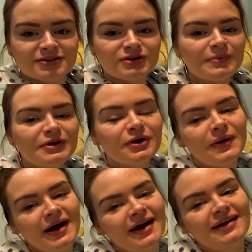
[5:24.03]
So I'm going to go
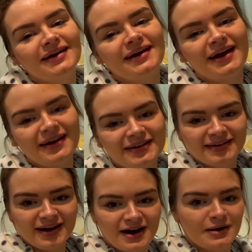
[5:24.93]
ahead and
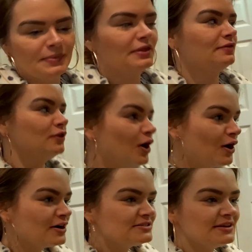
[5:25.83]
end the
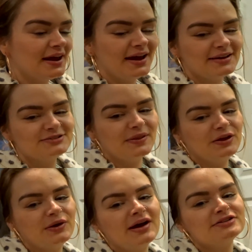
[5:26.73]
vlog today. So
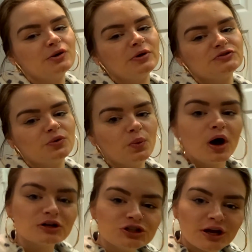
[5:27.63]
thank you guys so much for
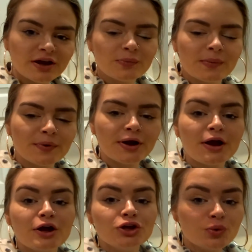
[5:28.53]
watching. Remember,
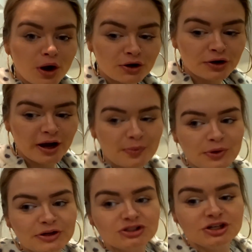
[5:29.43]
you are
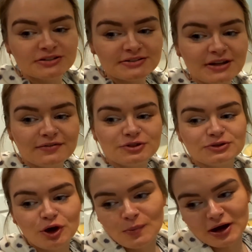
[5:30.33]
incredible. Jesus loves you
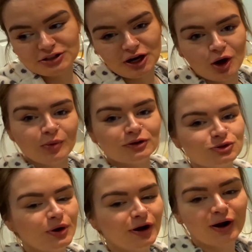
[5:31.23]
so much. I hope you
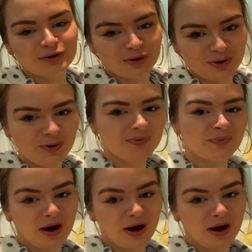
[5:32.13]
enjoyed our little